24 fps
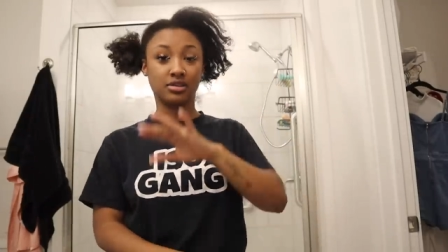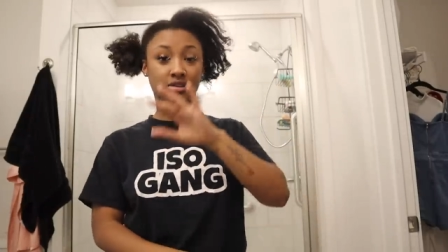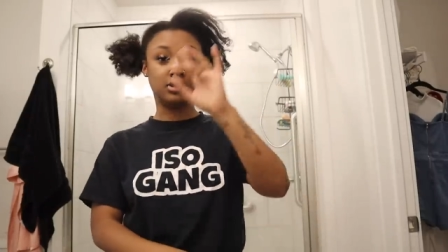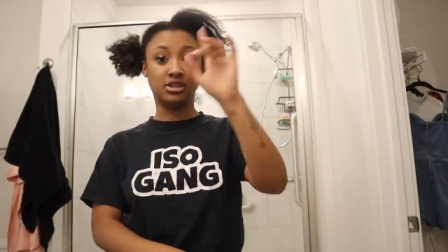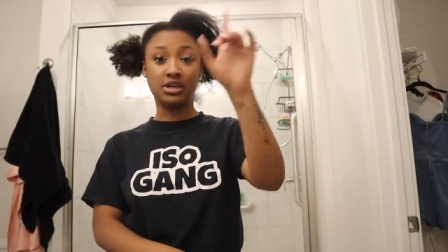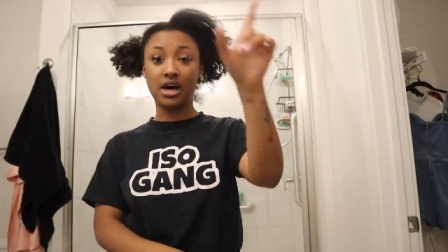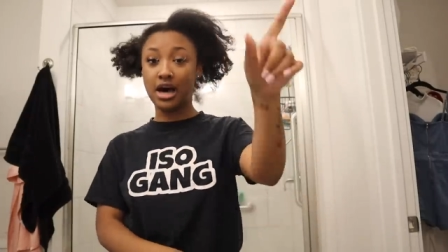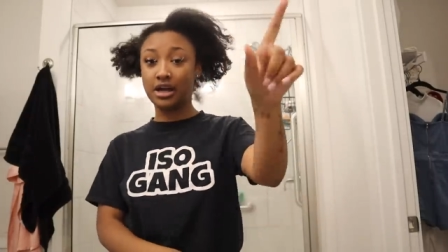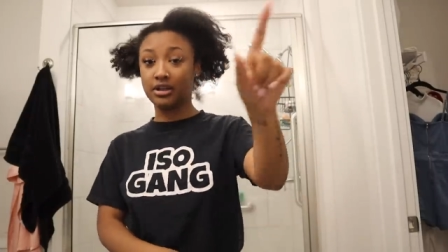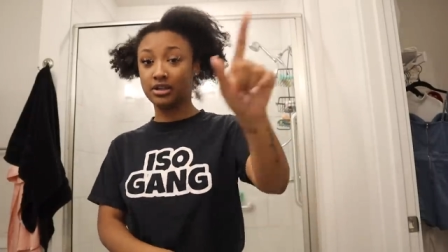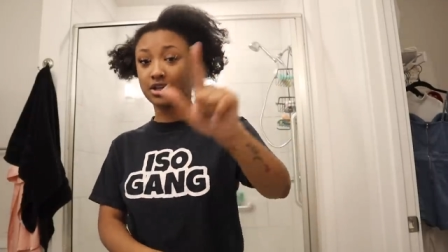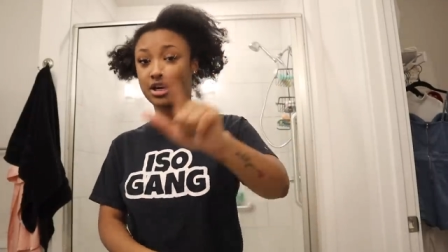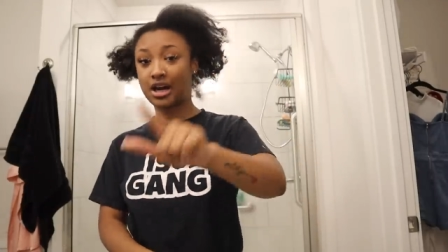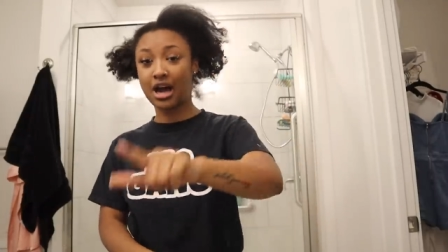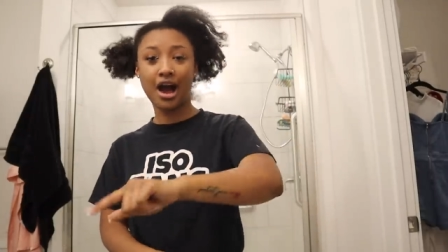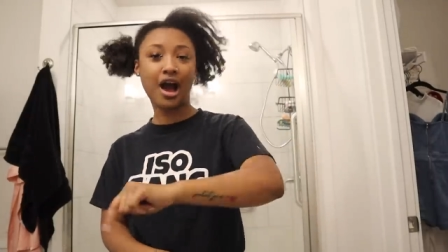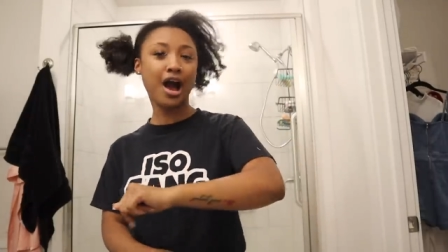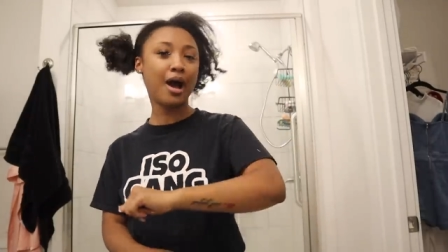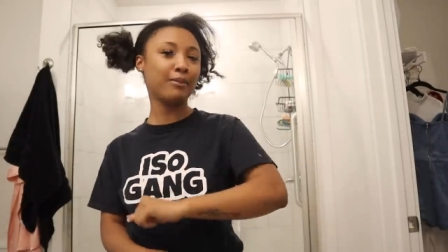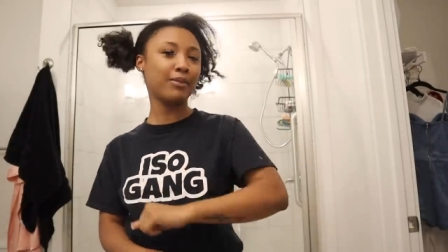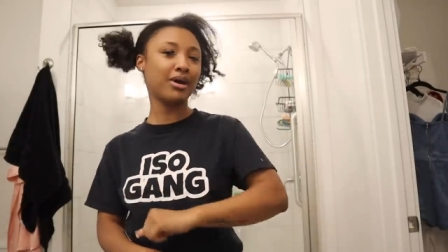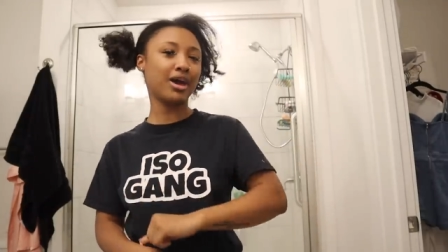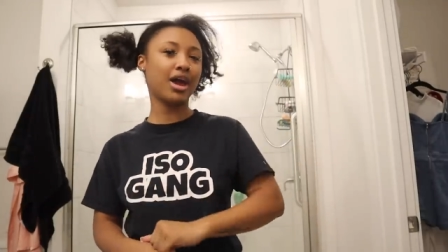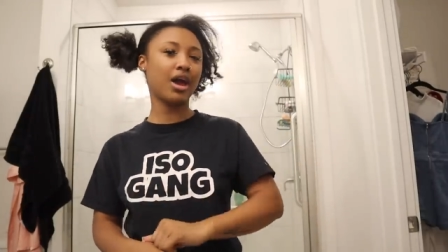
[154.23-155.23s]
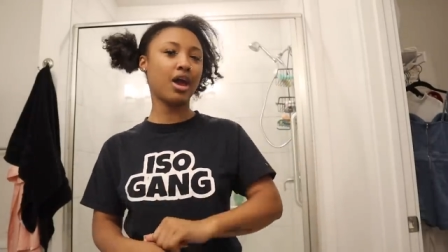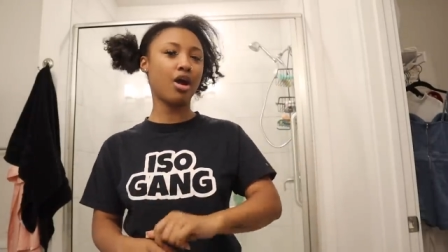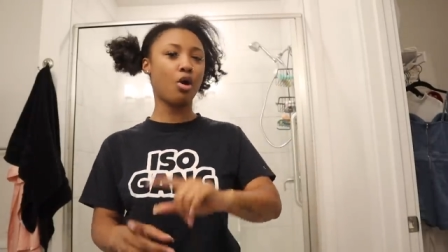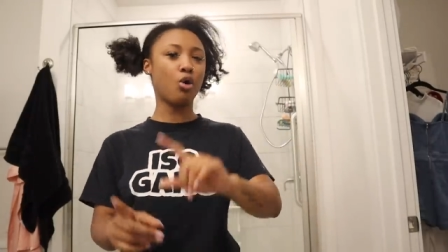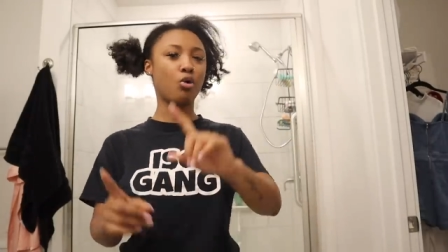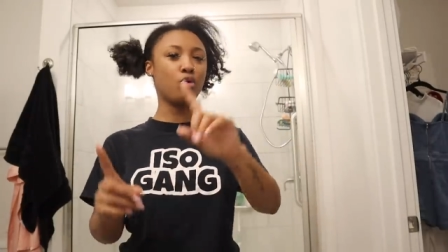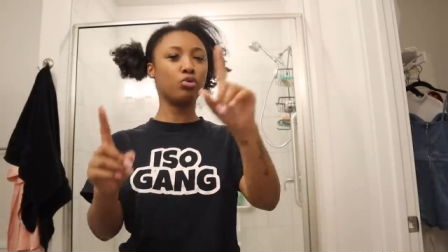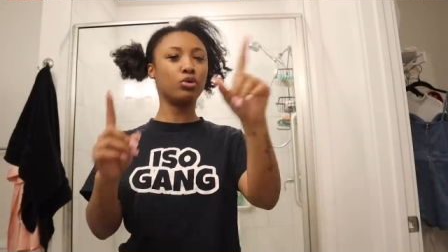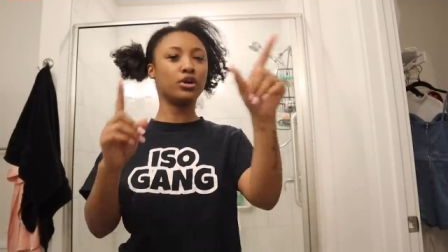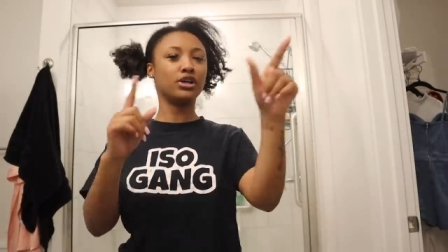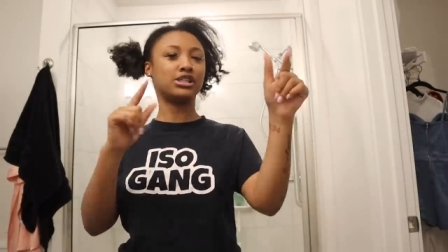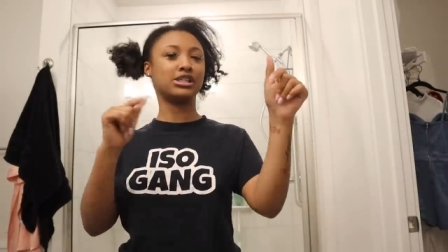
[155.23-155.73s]
Done. Comment,
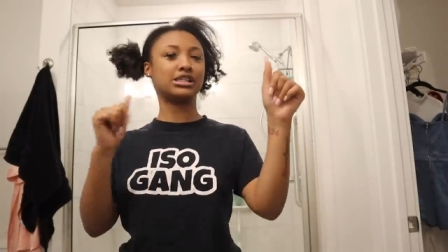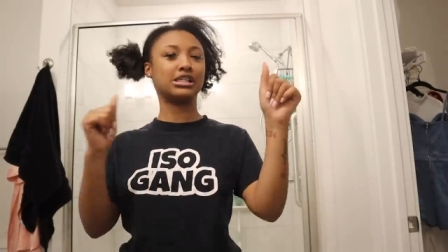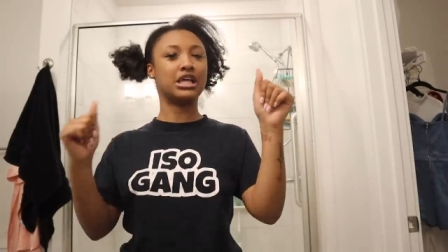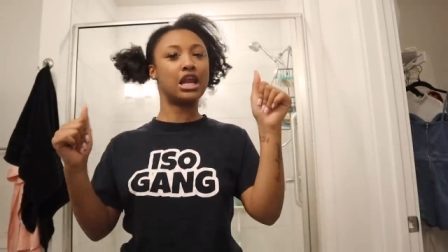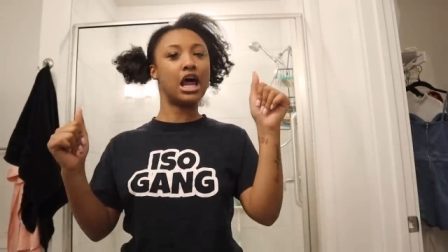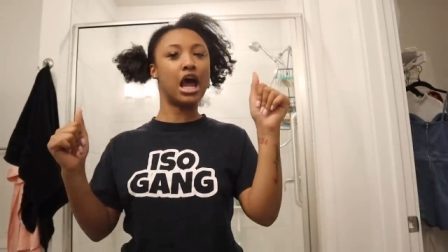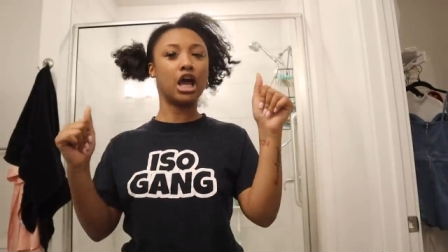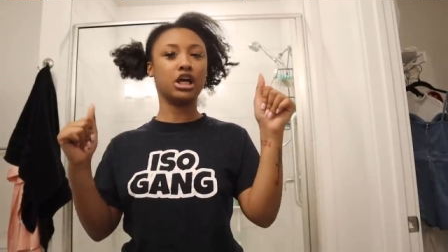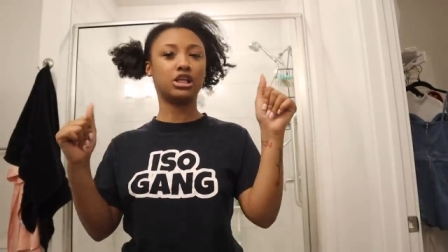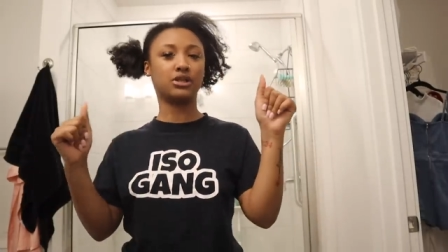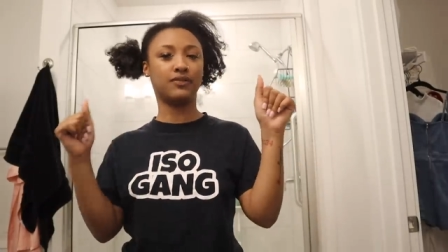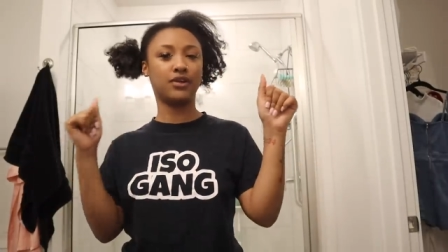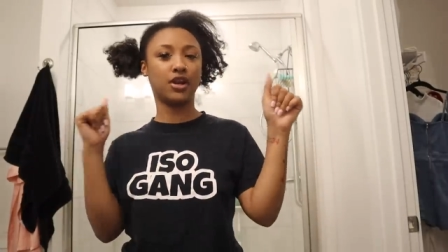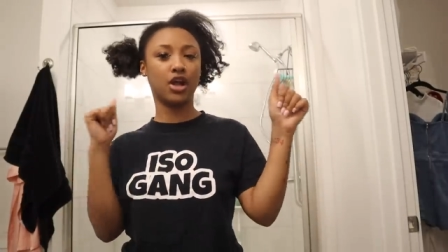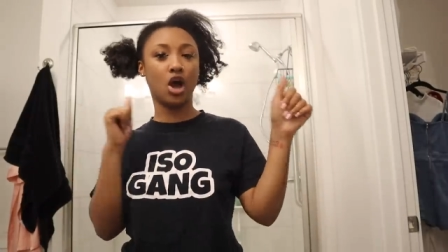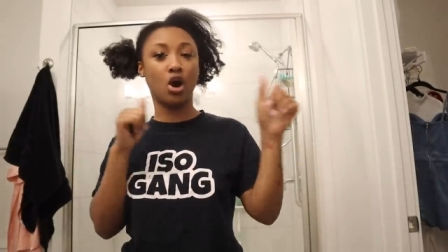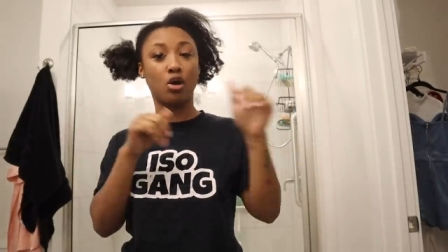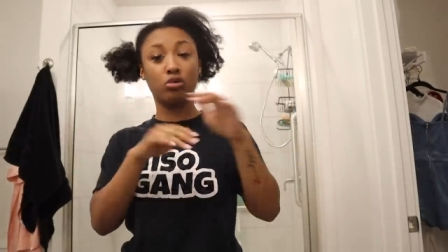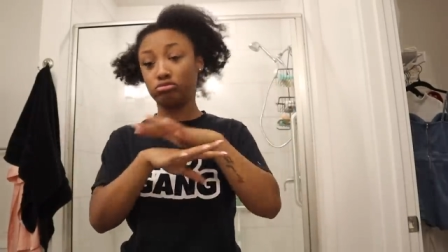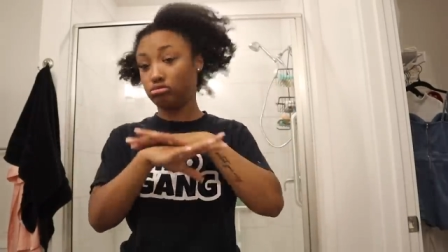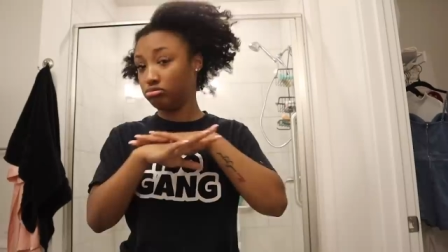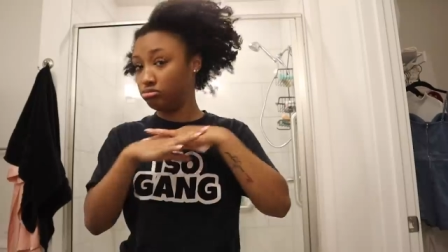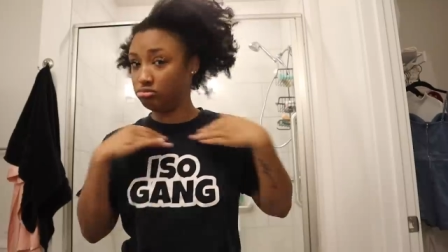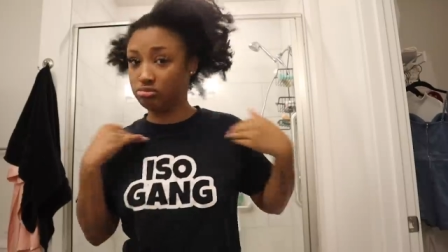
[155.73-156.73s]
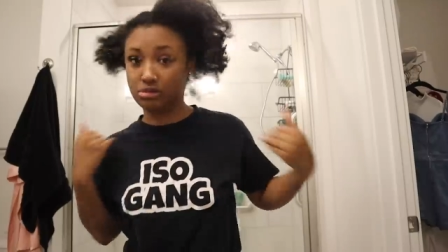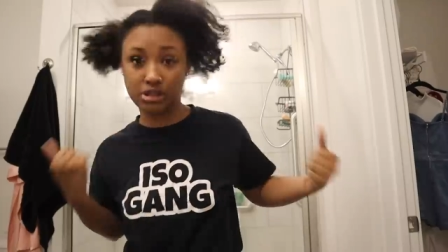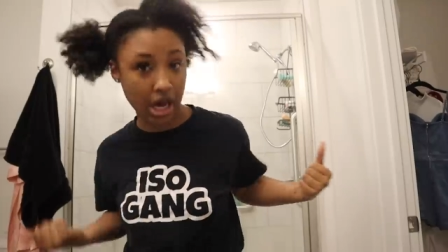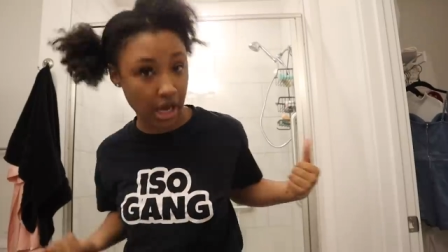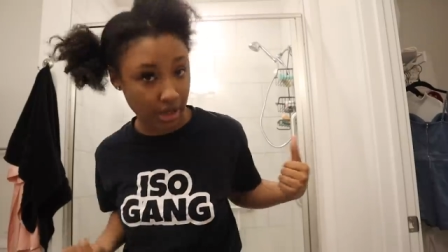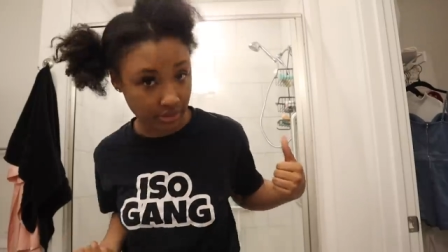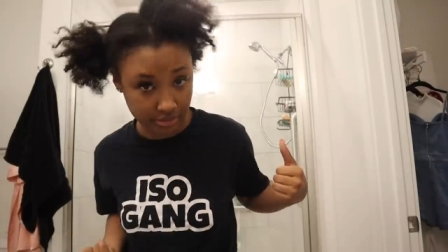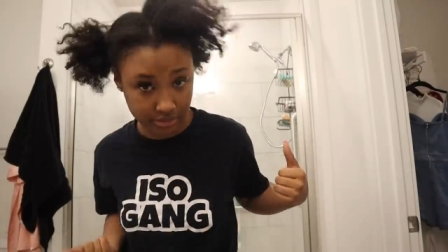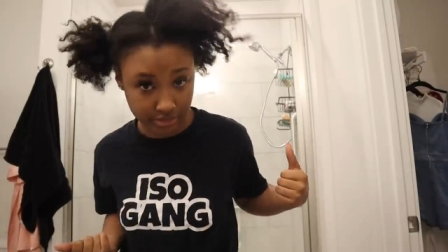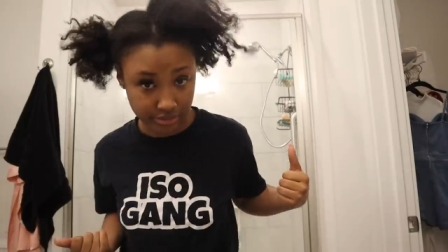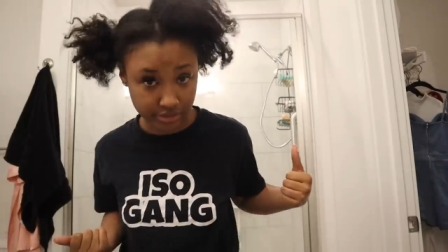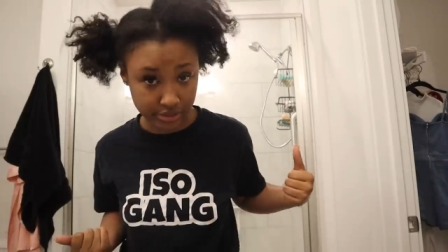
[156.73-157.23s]
oh, this is a nice video.
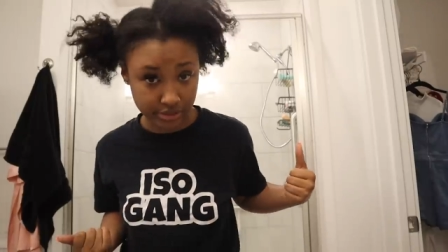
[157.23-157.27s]
Done.